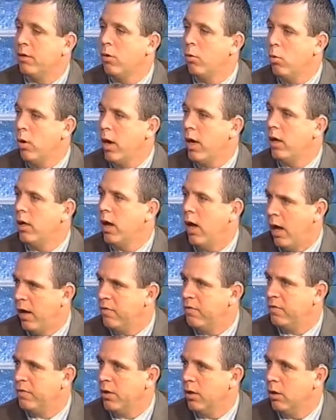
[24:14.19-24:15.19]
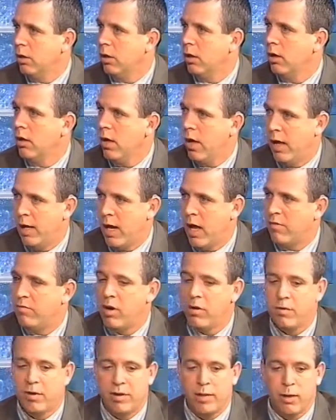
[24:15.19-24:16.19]
the way I feel mm -hmm. and mm-hmm.
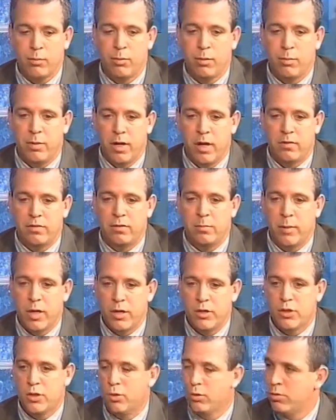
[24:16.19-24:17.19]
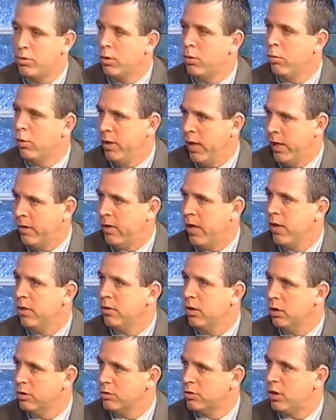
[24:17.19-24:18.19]
have everything prepared for my children when that day
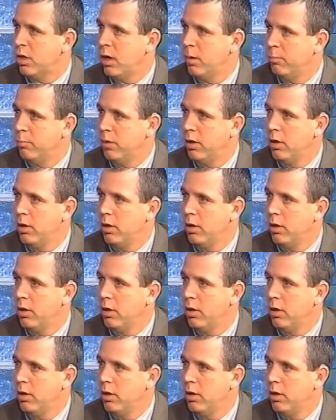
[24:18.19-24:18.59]
does come.